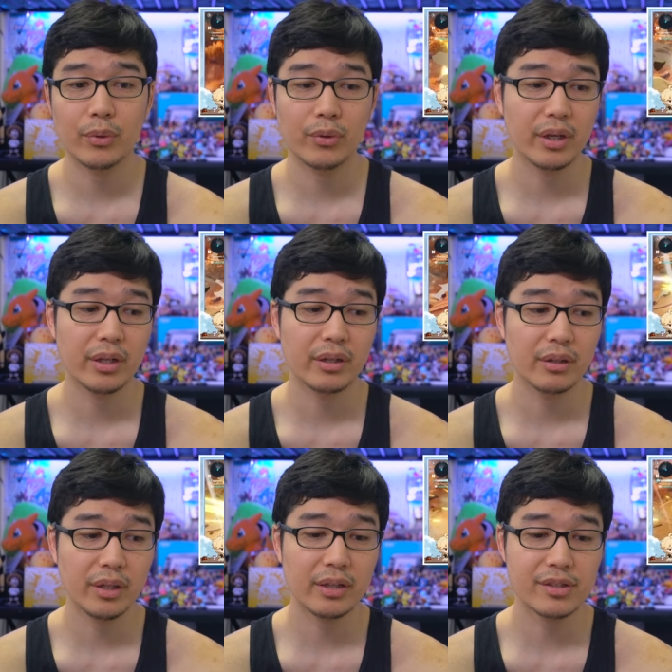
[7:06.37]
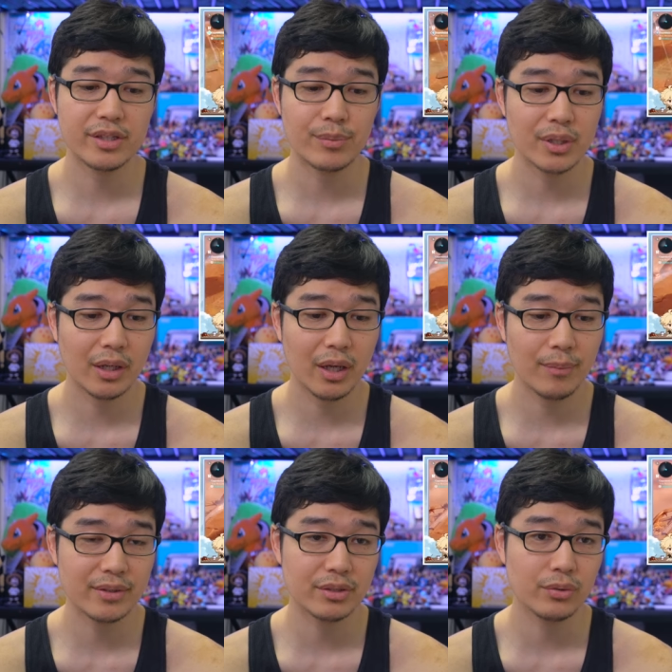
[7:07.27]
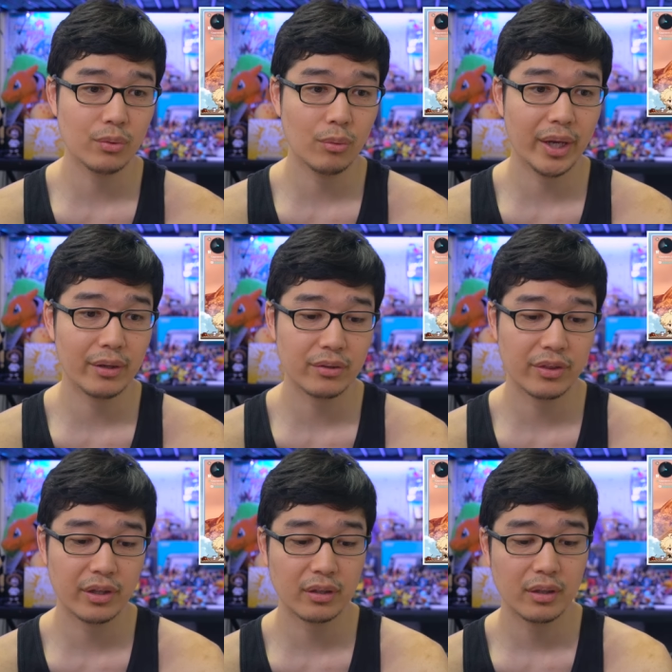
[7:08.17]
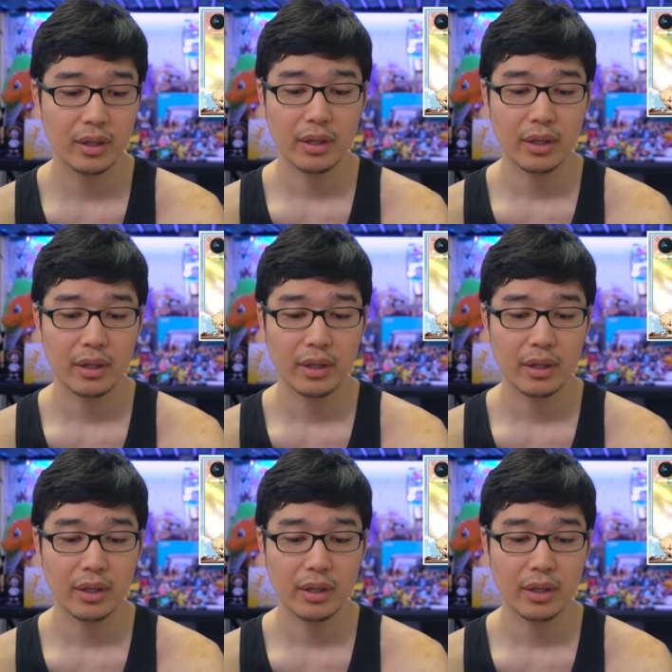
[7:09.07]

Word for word: but we're getting Klee at the same time as a dual banner thing.